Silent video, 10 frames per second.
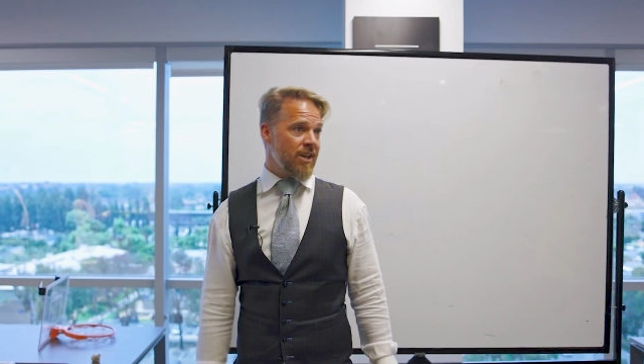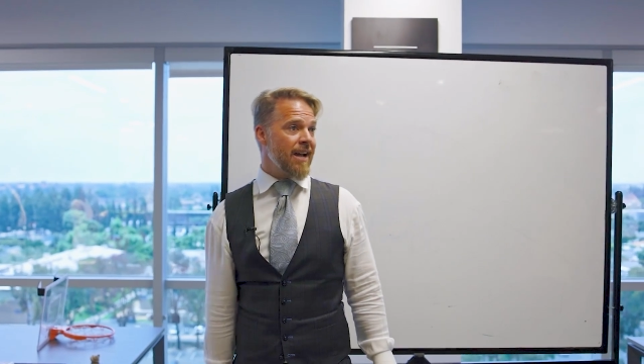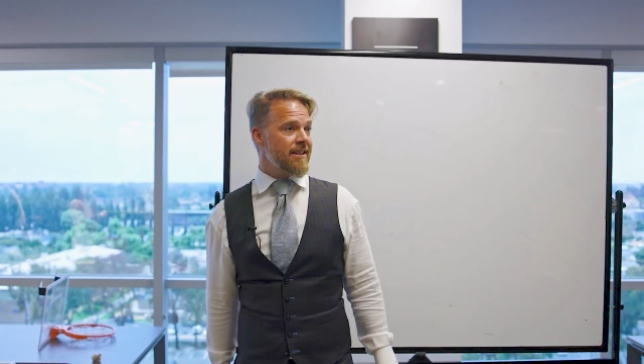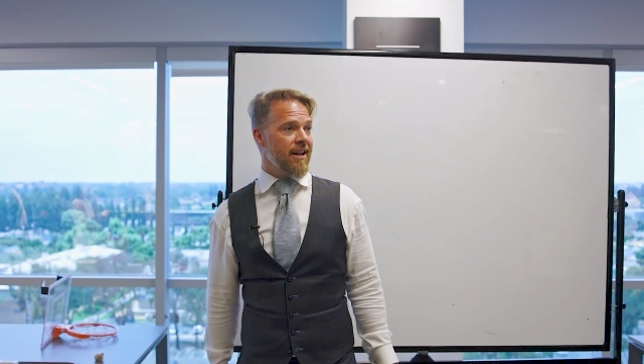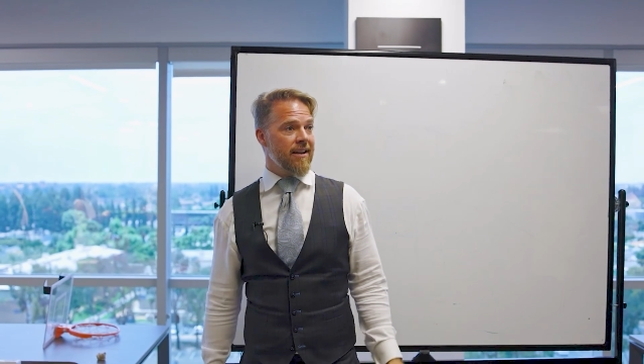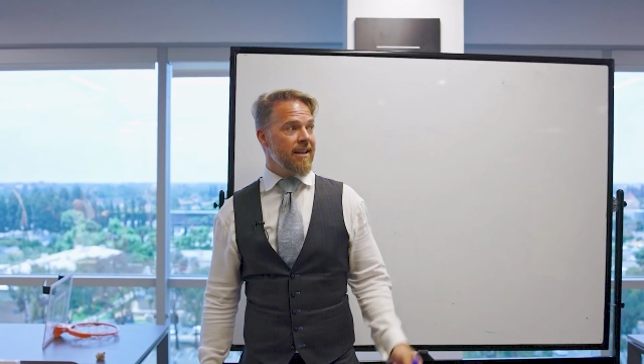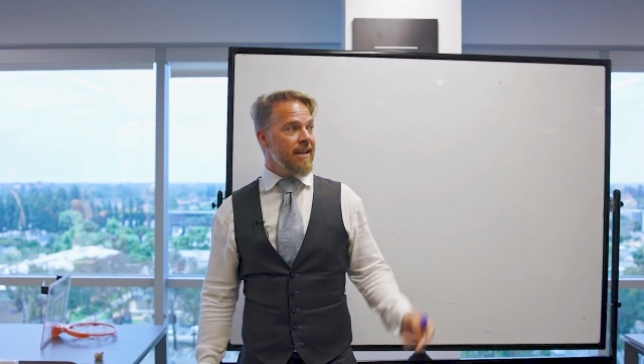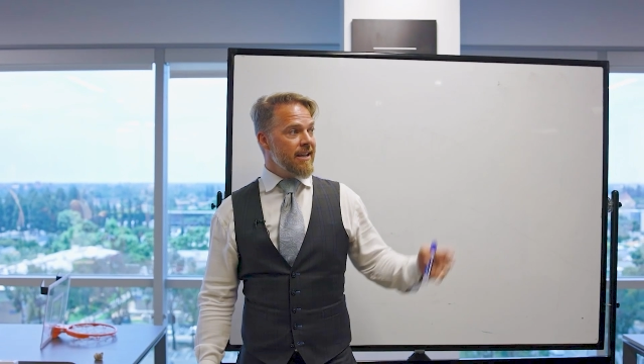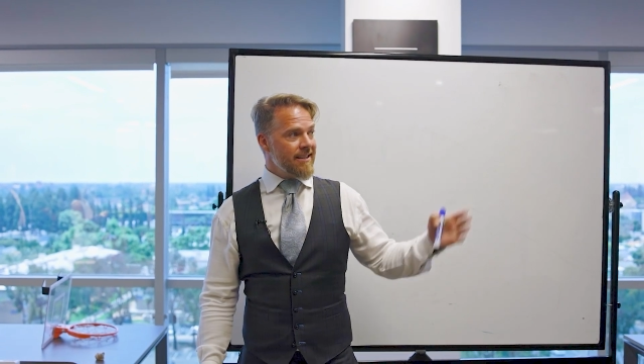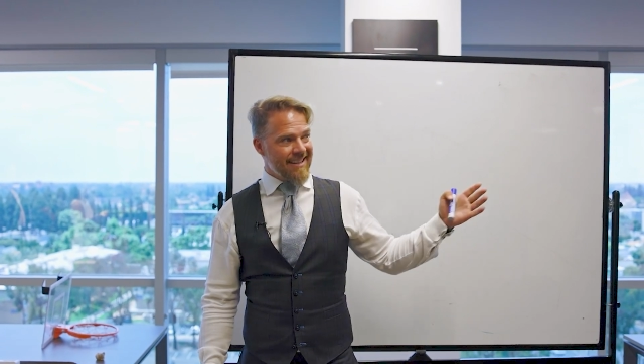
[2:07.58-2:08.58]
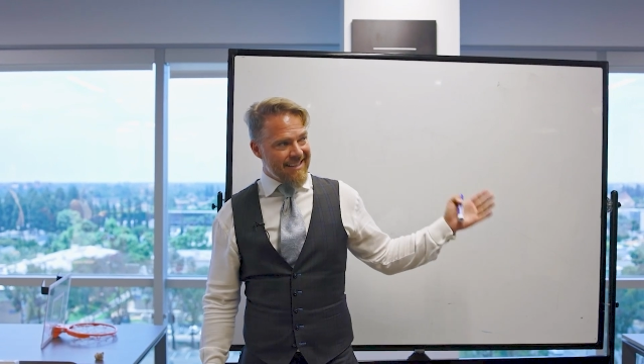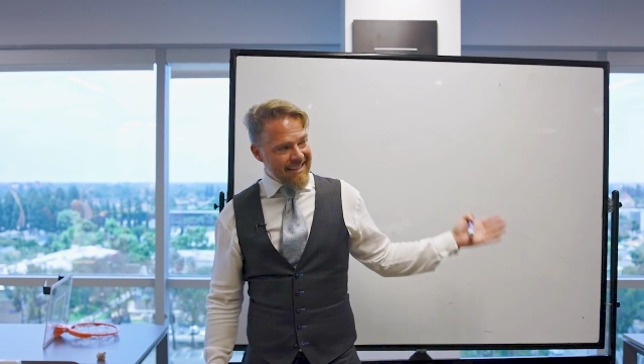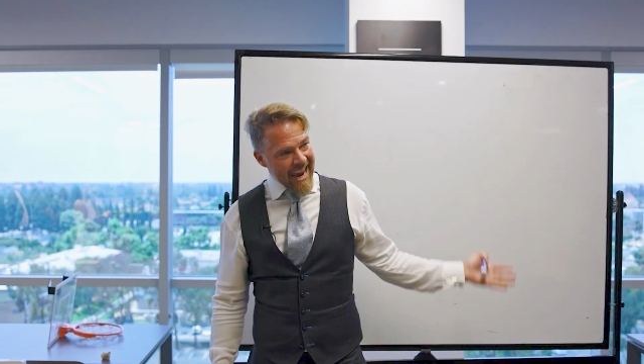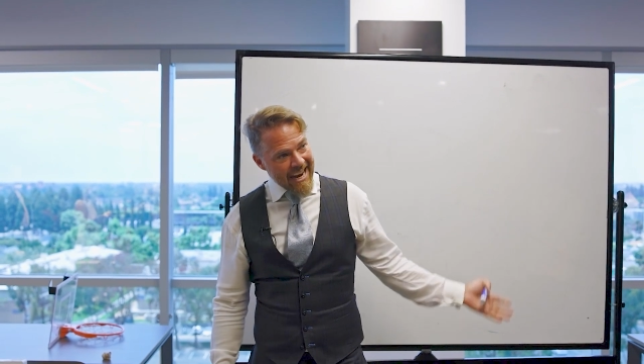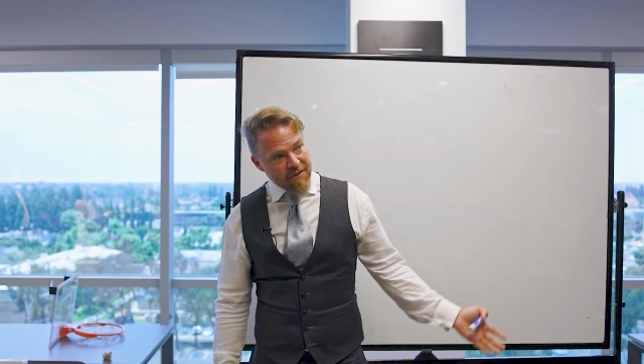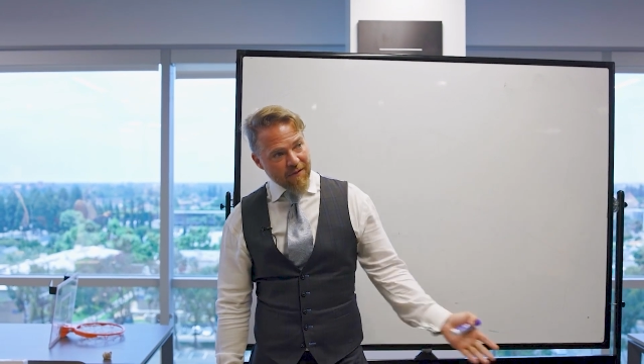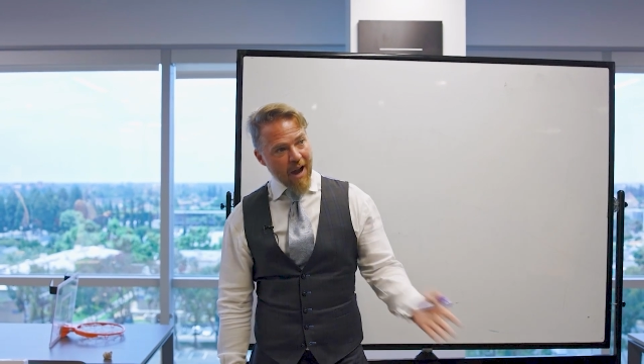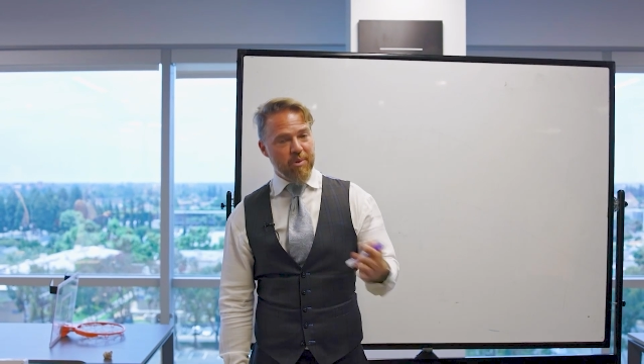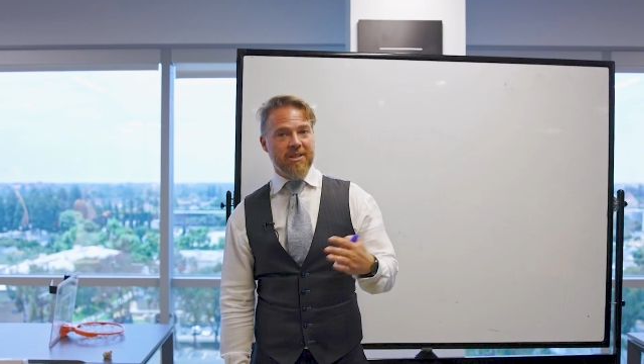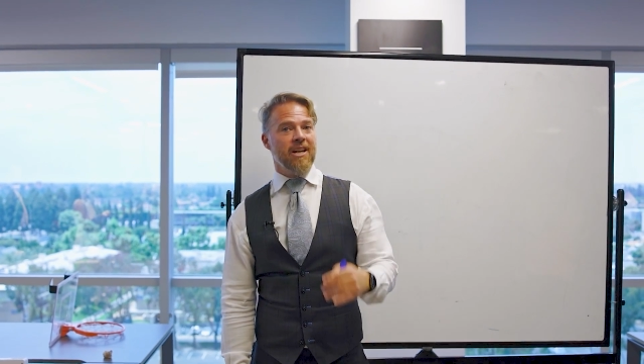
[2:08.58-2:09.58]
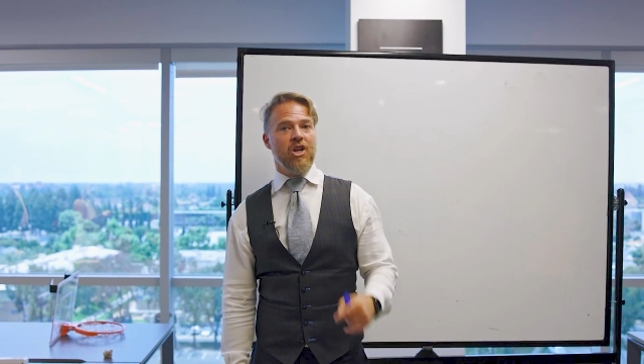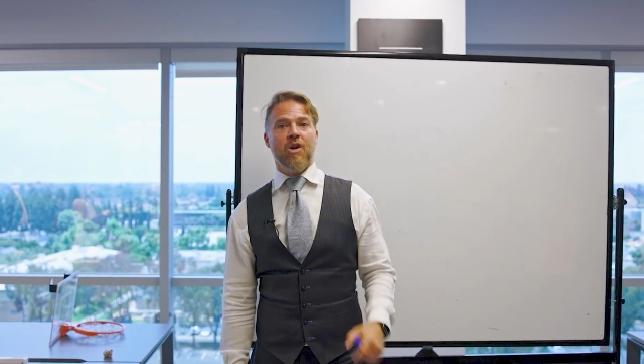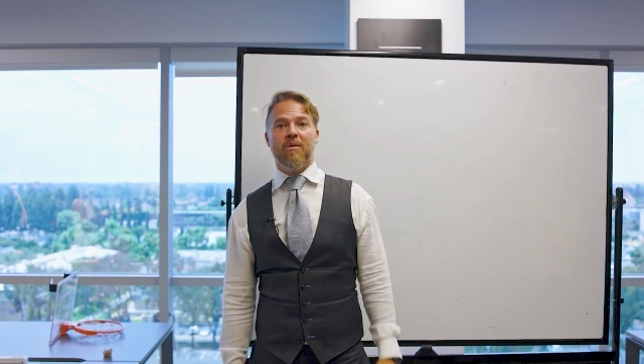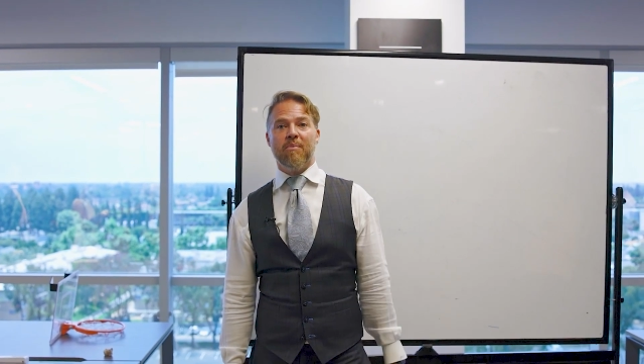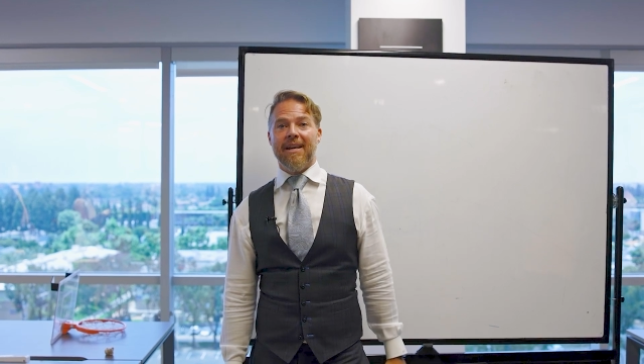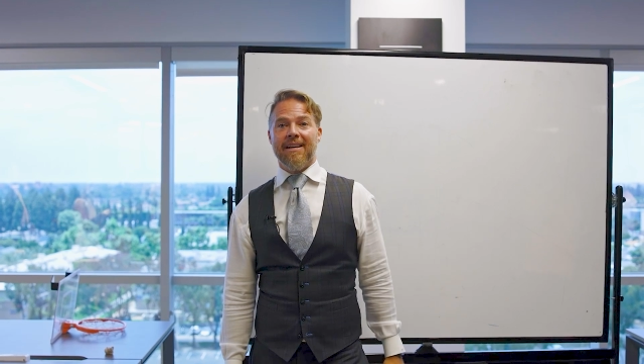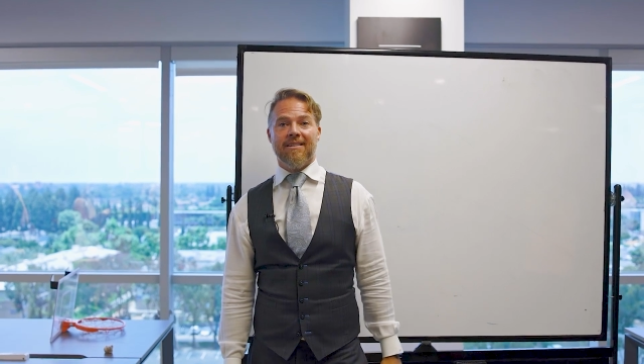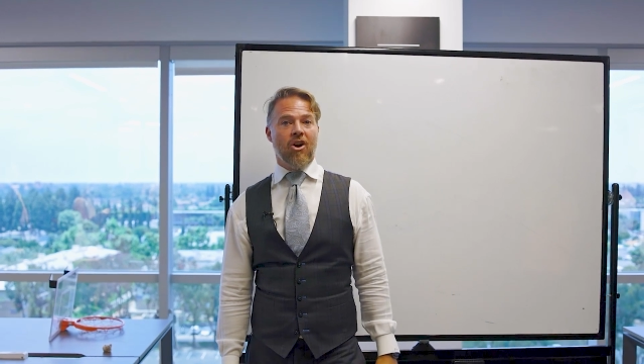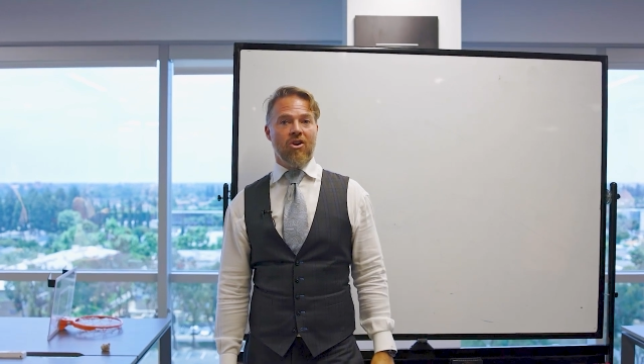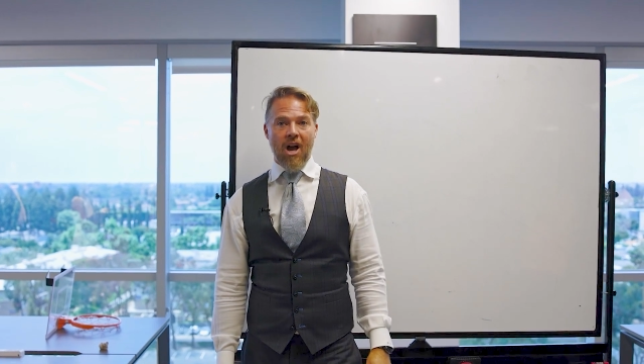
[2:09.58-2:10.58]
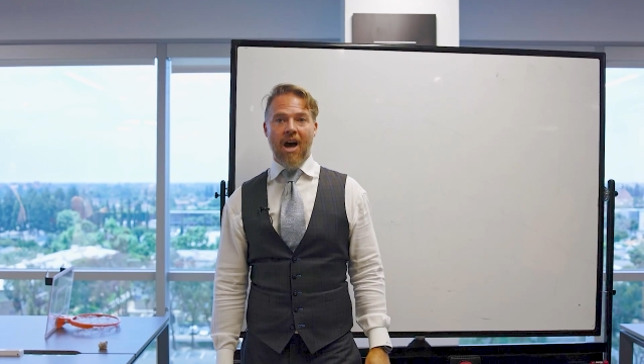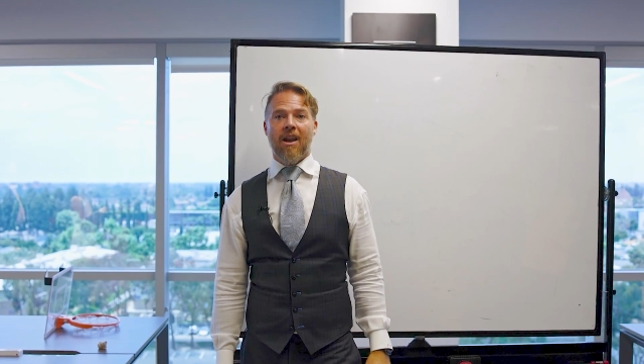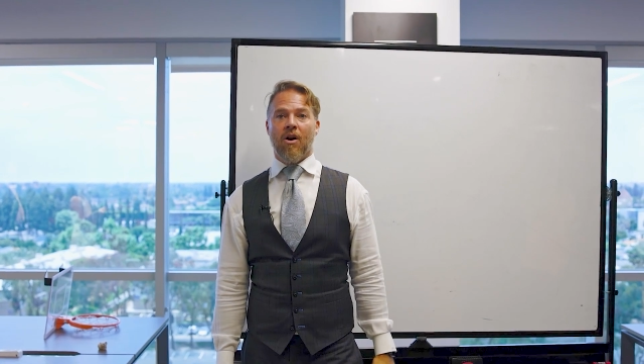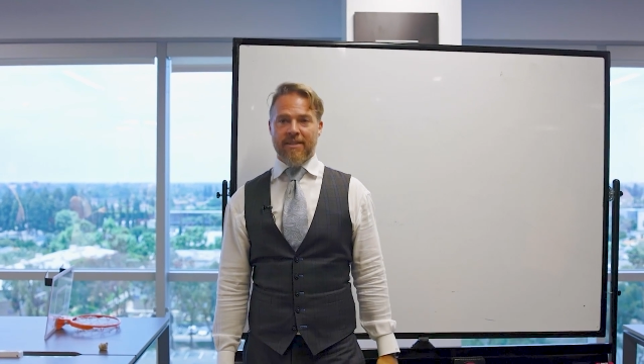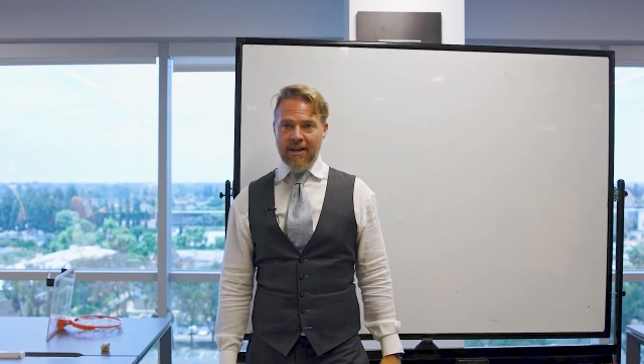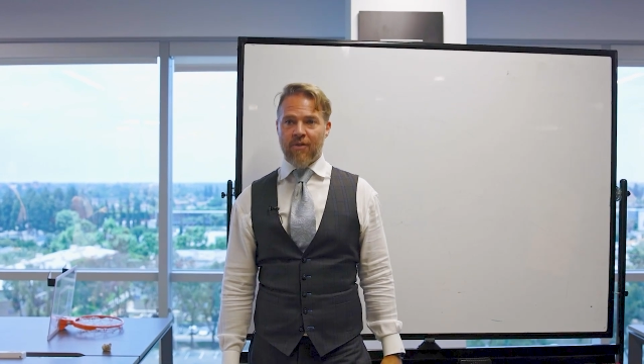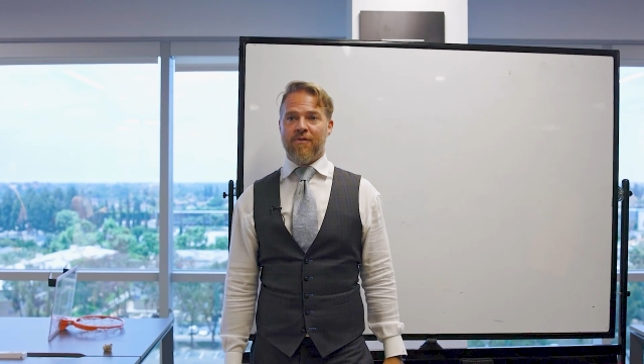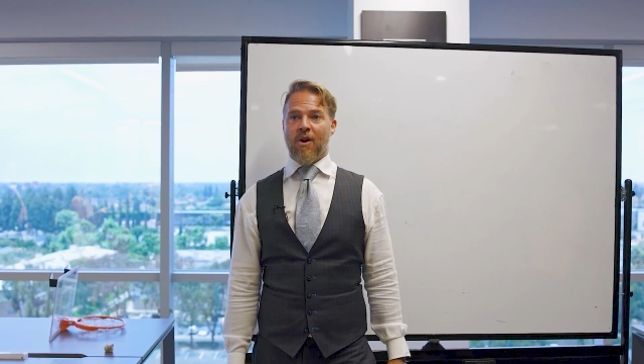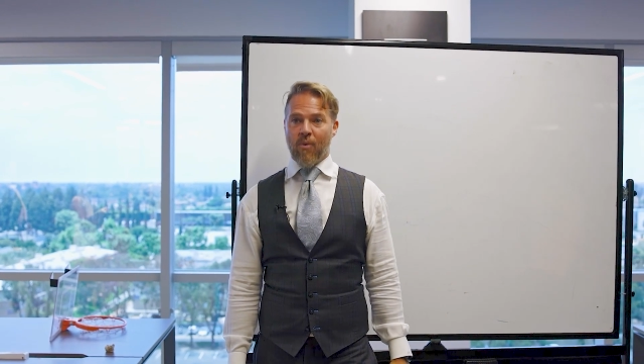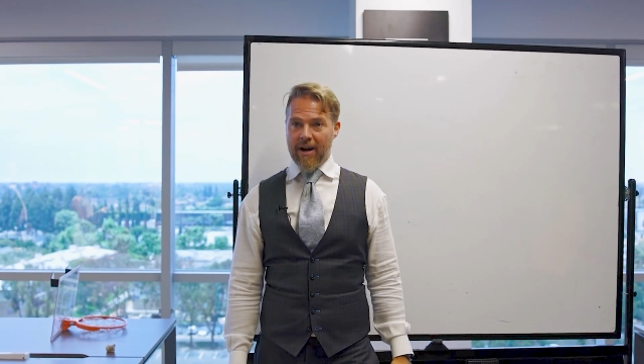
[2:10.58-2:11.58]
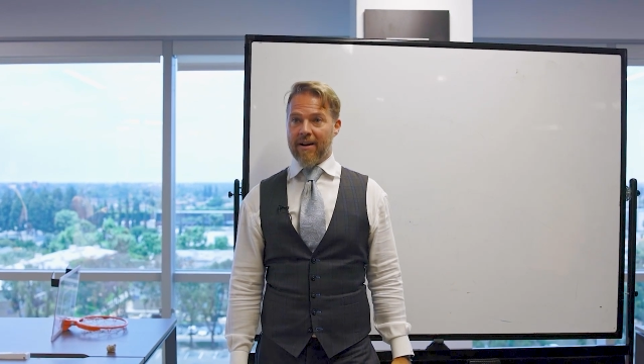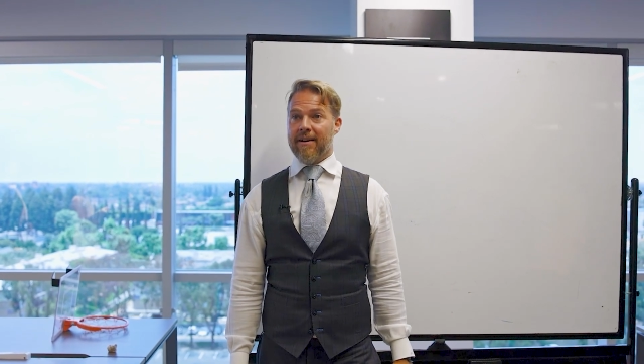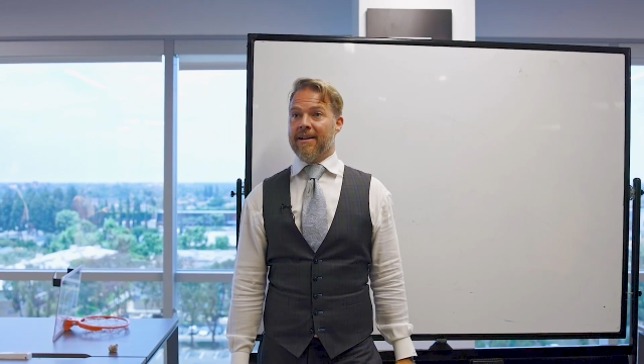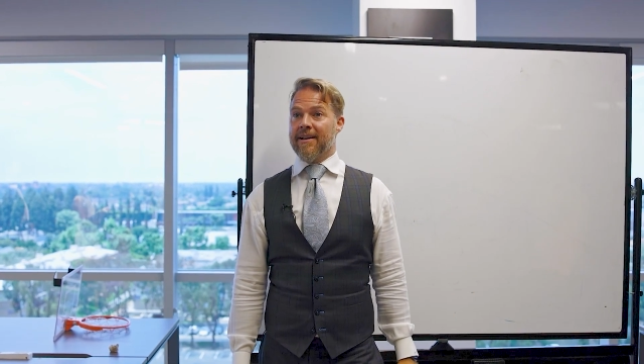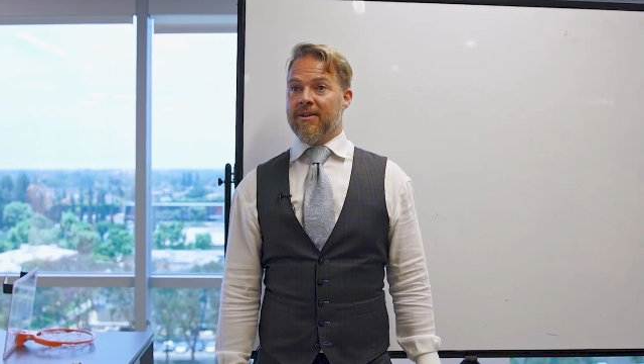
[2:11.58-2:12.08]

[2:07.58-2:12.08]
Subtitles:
just got done says 85% of human beings are not self-aware.